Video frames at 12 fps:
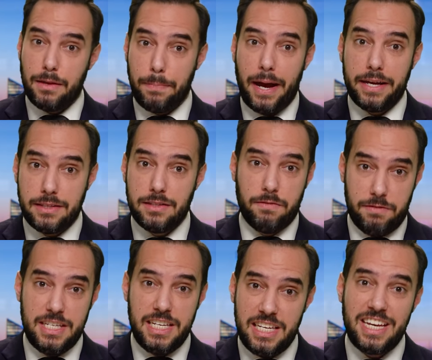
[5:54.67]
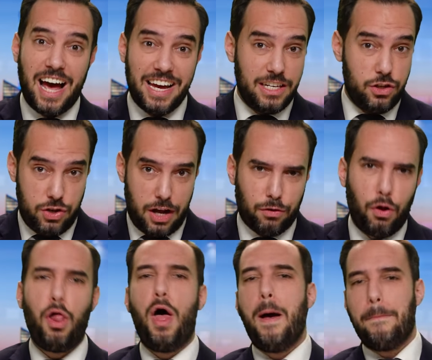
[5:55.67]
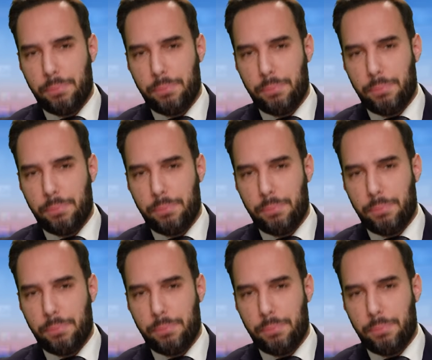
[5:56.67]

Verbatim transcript: the biases of DEI in general